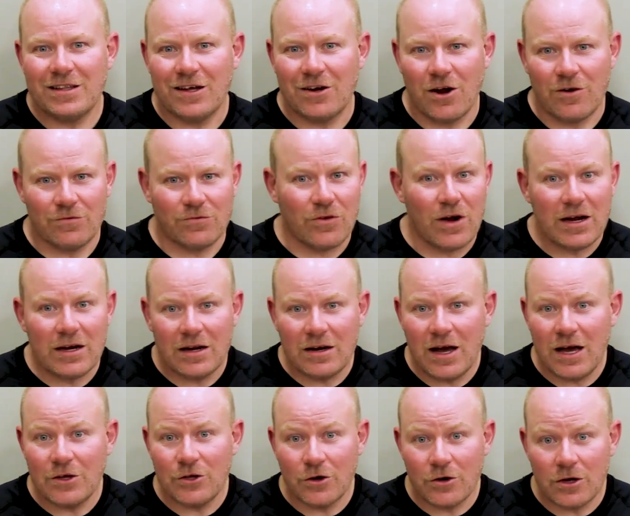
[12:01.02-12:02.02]
that on Friday
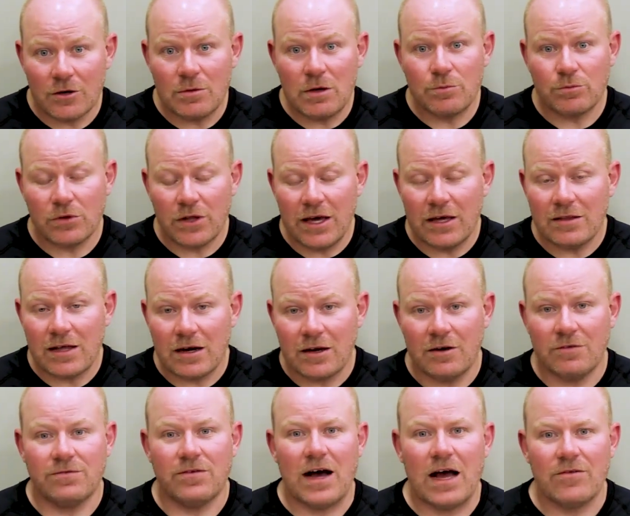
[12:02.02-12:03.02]
night you're going to be playing that in
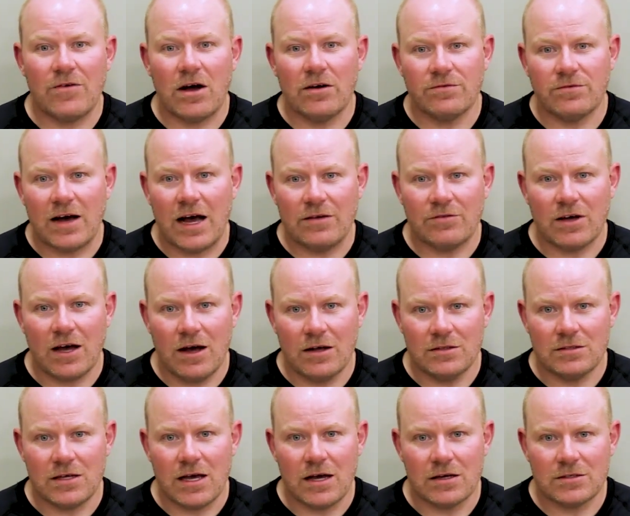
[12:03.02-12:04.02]
a 5-on-5
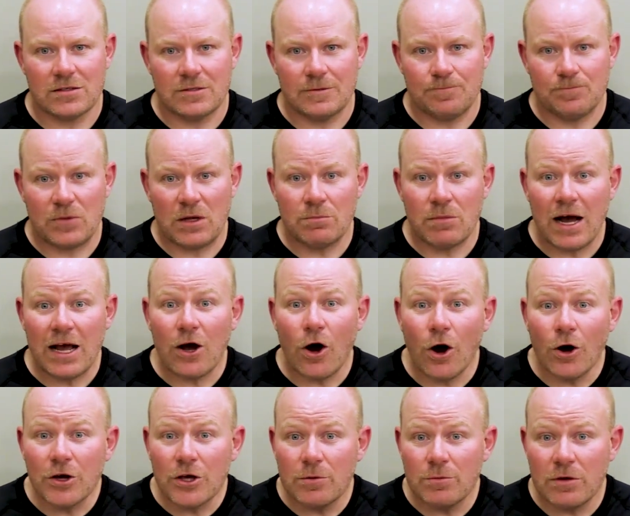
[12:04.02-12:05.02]
context. And my
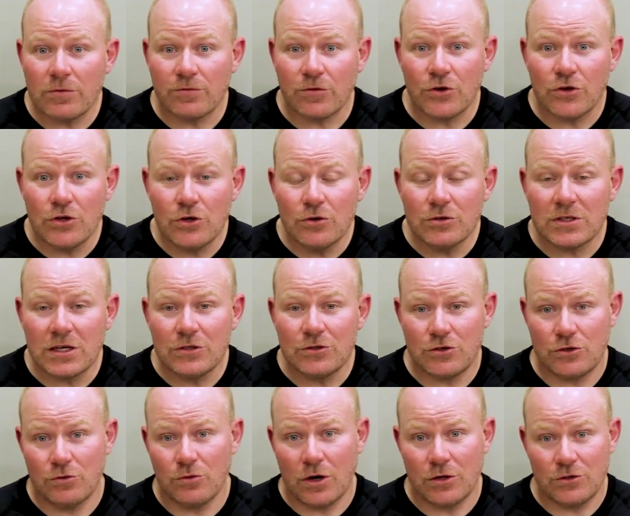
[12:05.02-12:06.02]
argument for using
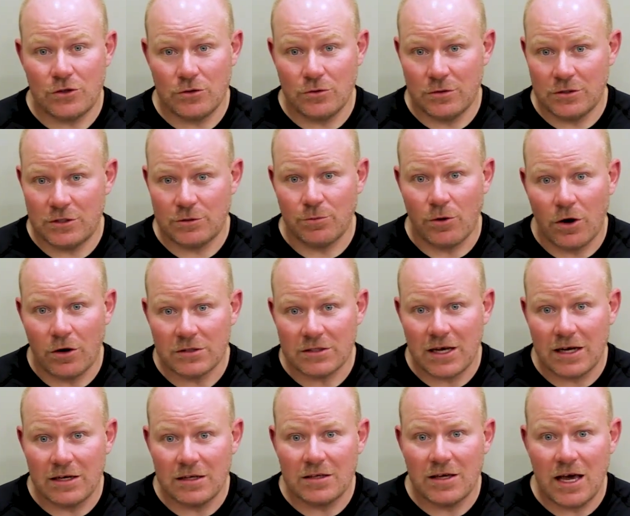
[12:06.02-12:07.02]
2-on-2 in
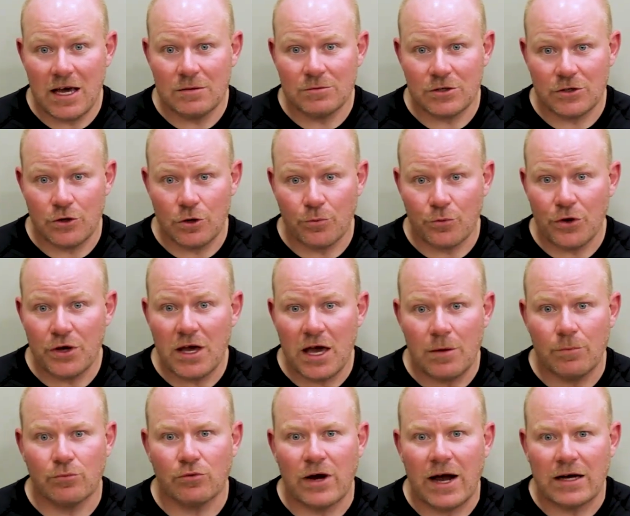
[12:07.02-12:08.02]
small-sided games in your
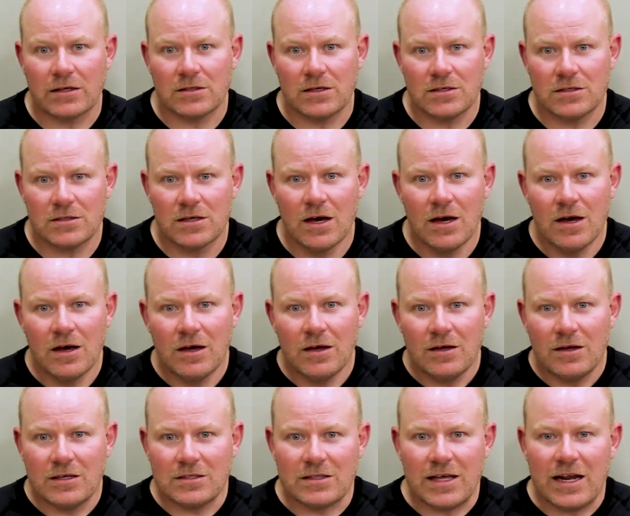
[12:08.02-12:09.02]
pregame practice
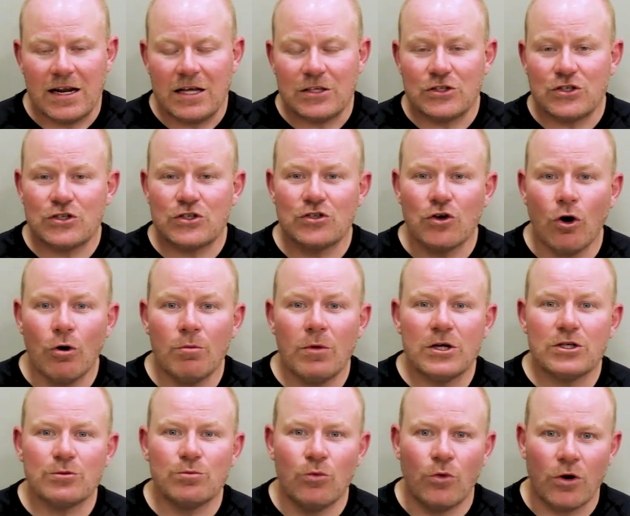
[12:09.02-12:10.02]
is that it's so
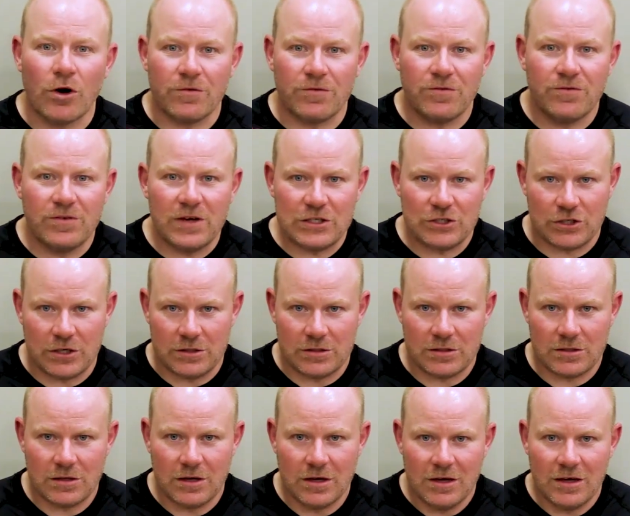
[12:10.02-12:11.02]
much more
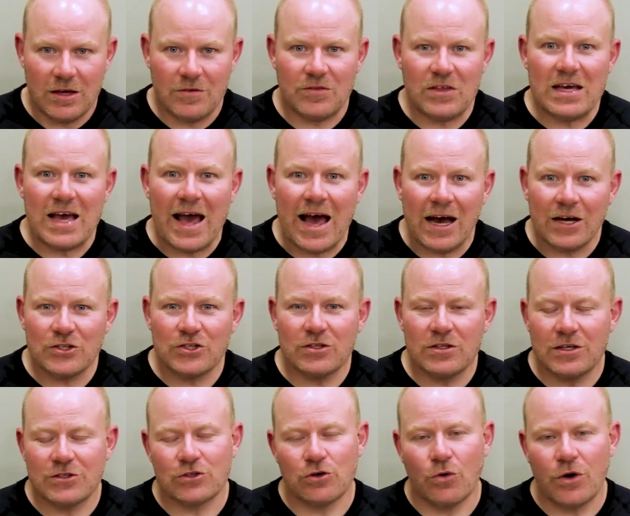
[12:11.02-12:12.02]
efficient. If the action
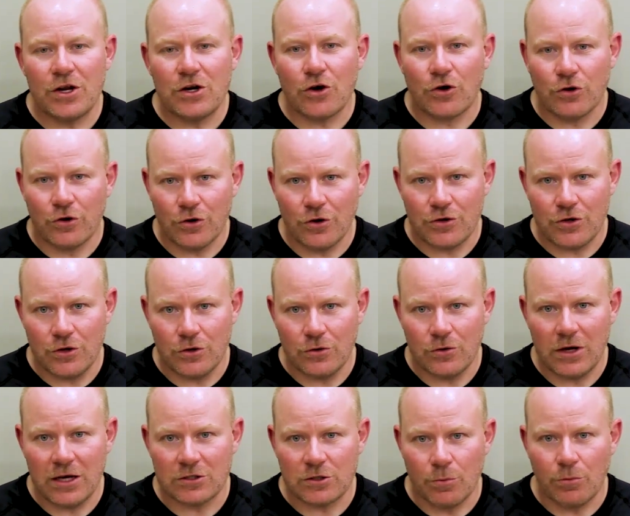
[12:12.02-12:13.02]
that's going to hurt
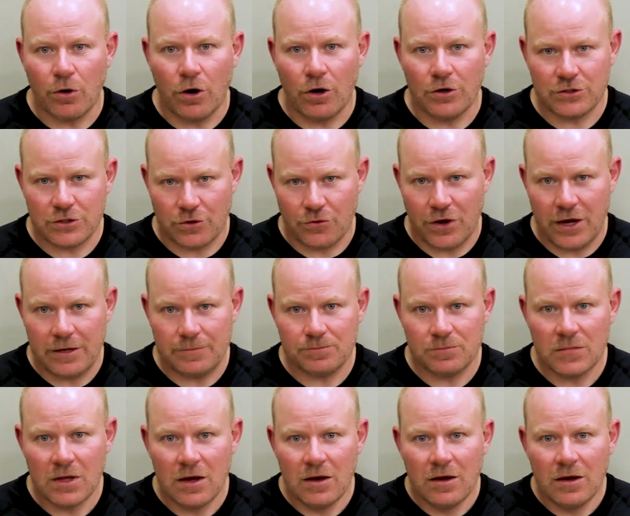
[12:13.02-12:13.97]
you is a ball screen,